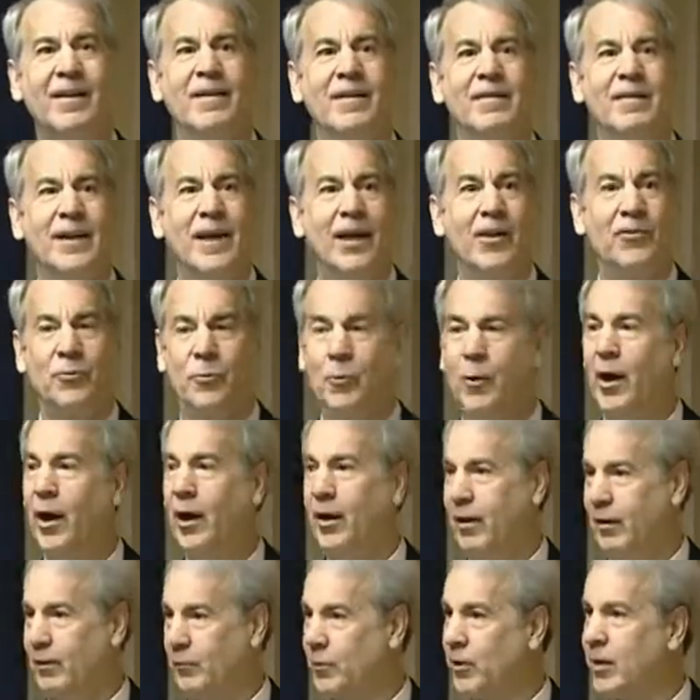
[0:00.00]
Guess what?
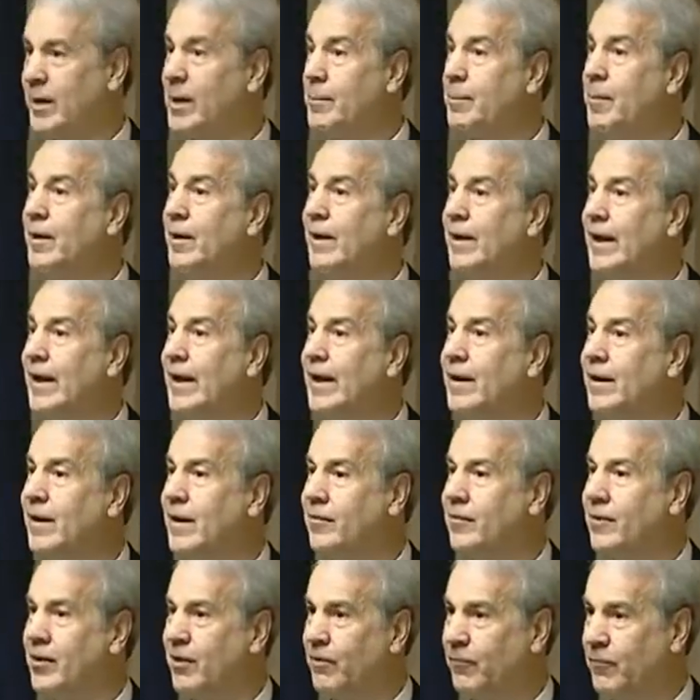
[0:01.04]
We're coming to the end of this
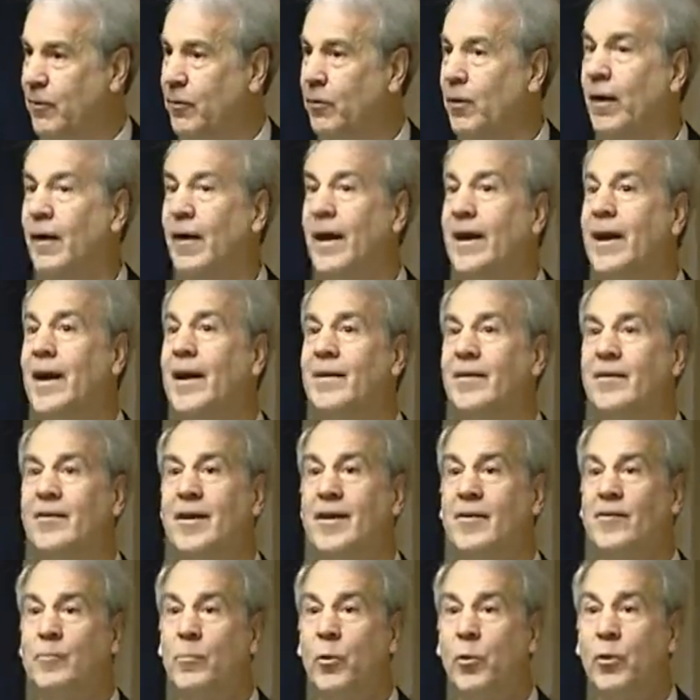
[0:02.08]
interview. They got 6
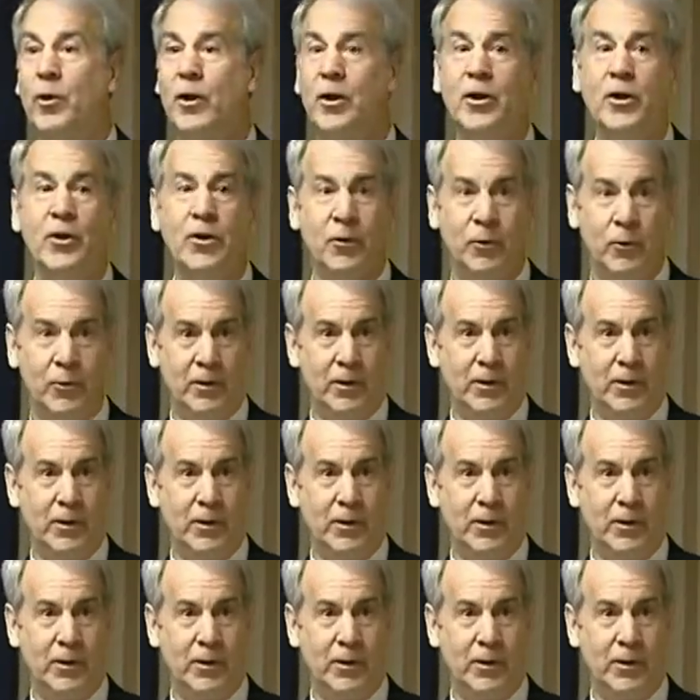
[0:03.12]
more to do.